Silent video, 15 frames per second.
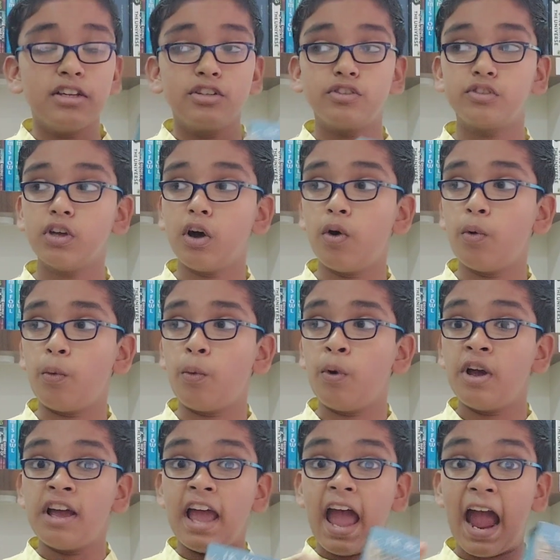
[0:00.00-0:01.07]
So
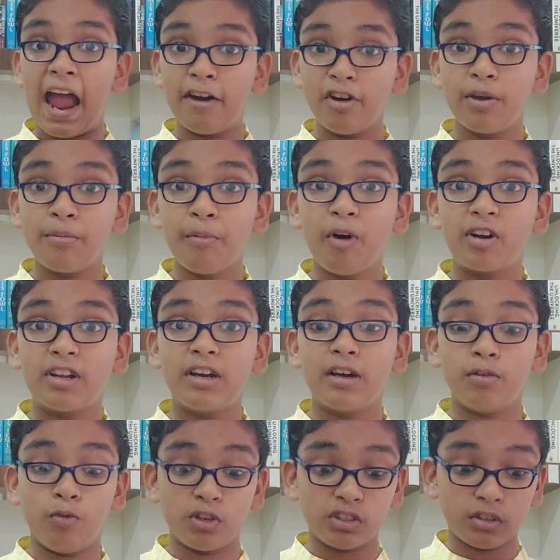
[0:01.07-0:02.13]
Harry
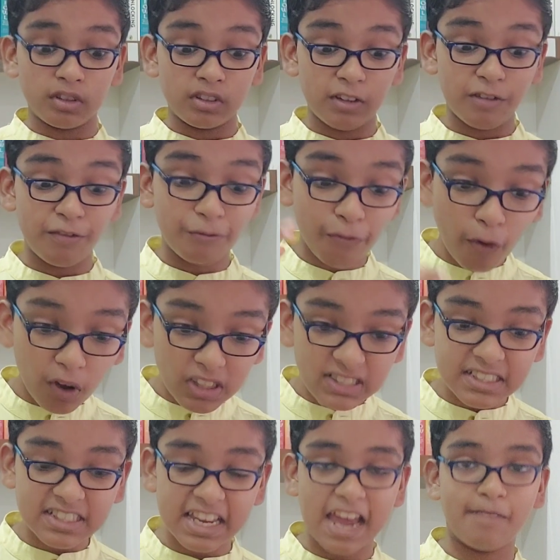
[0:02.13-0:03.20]
Potter was the
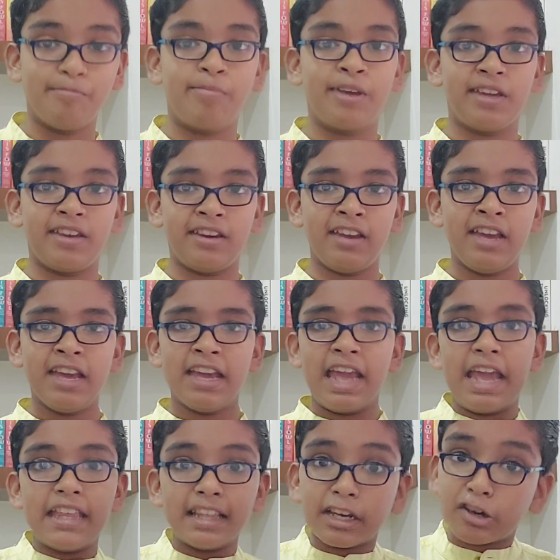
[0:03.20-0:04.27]
fourth champion
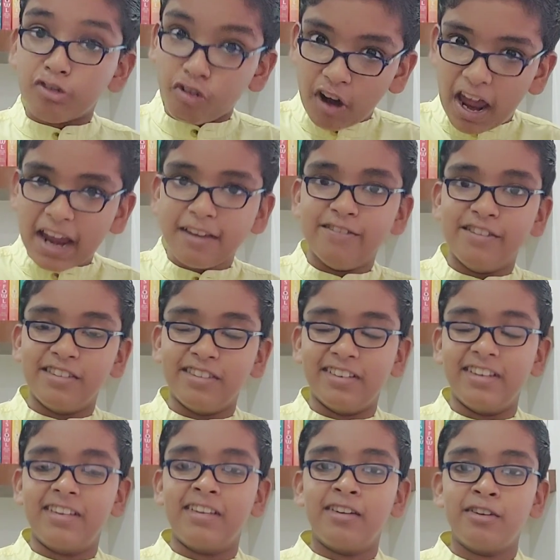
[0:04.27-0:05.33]
in the
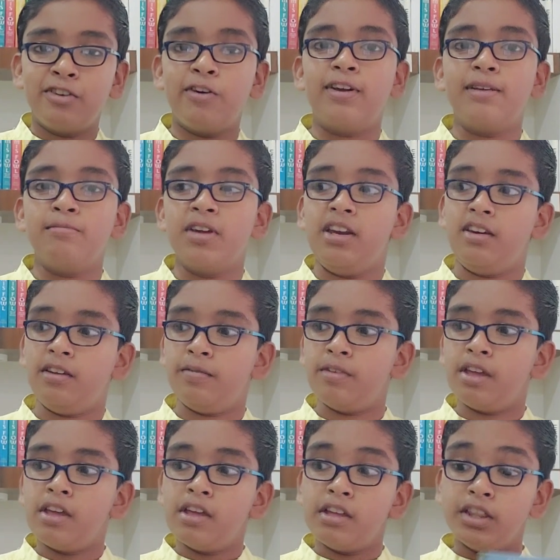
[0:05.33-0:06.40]
Triwizard tournament.
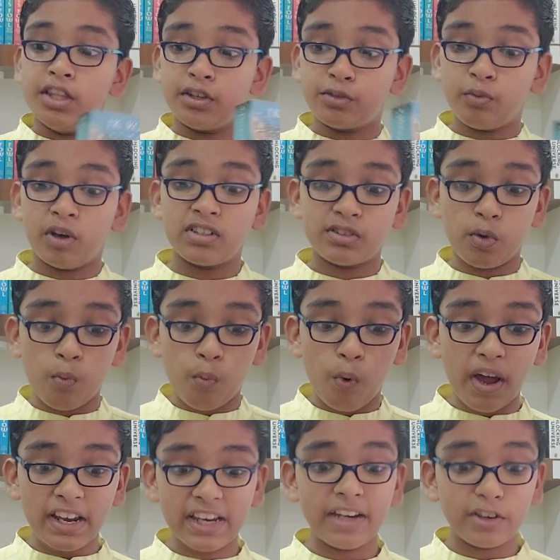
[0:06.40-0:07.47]
This was the
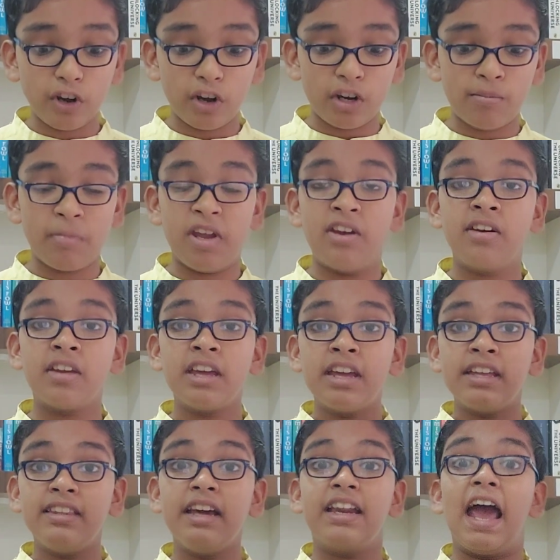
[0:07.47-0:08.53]
only tournament
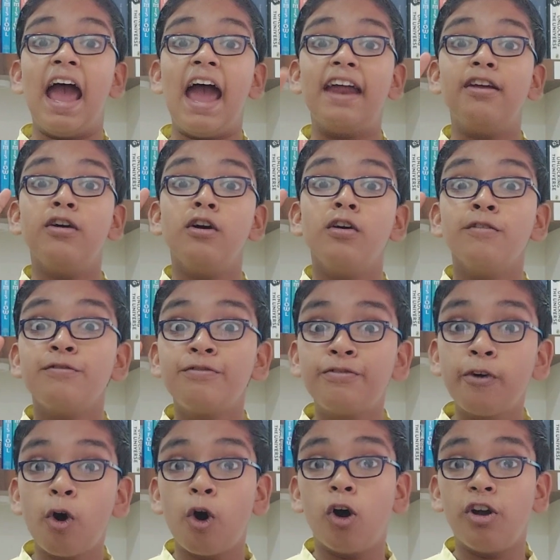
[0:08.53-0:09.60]
that had
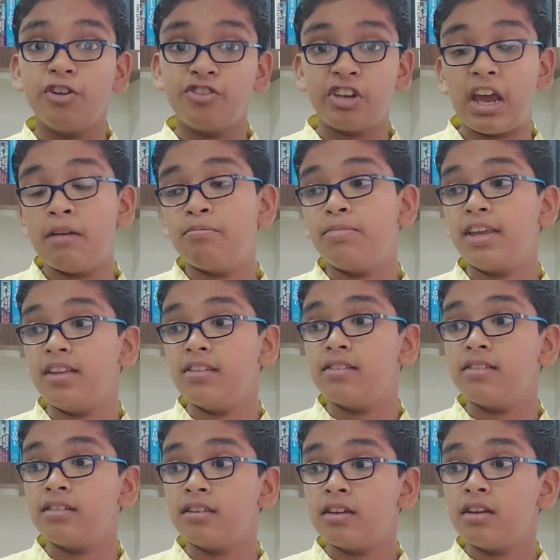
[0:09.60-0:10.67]
four
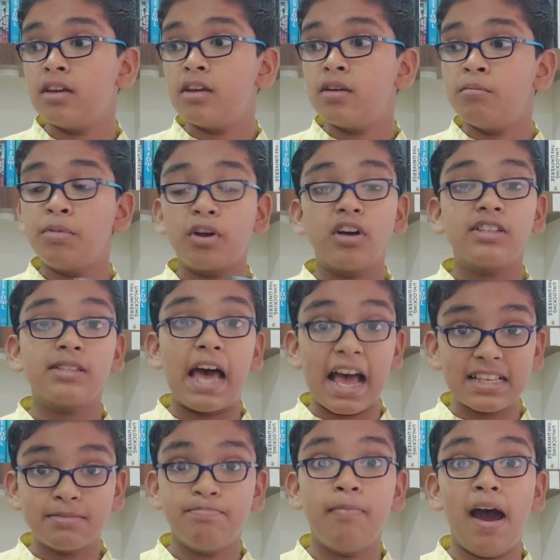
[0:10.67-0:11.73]
champions, because
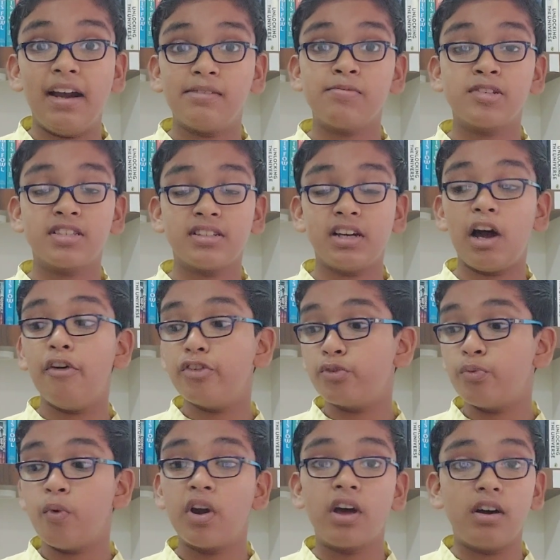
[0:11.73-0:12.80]
as Barty
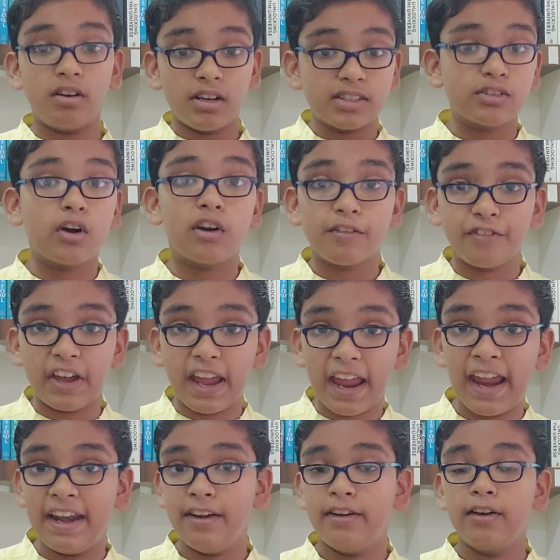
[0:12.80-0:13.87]
Crouch, one a sort of a
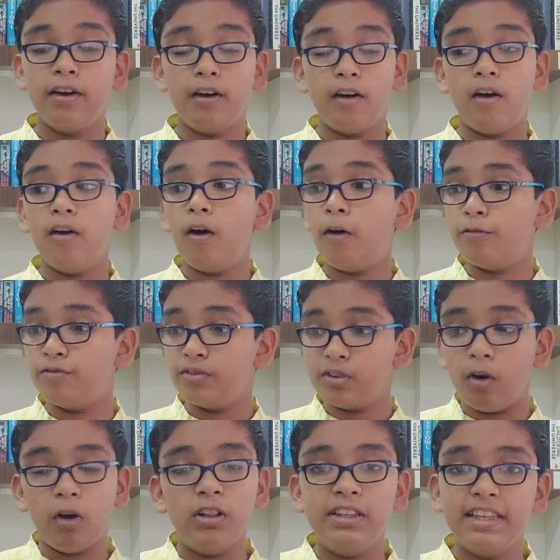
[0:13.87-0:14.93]
head of
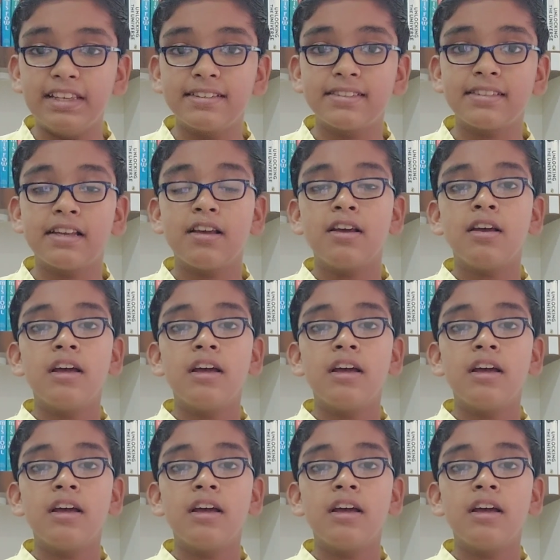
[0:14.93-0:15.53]
all these,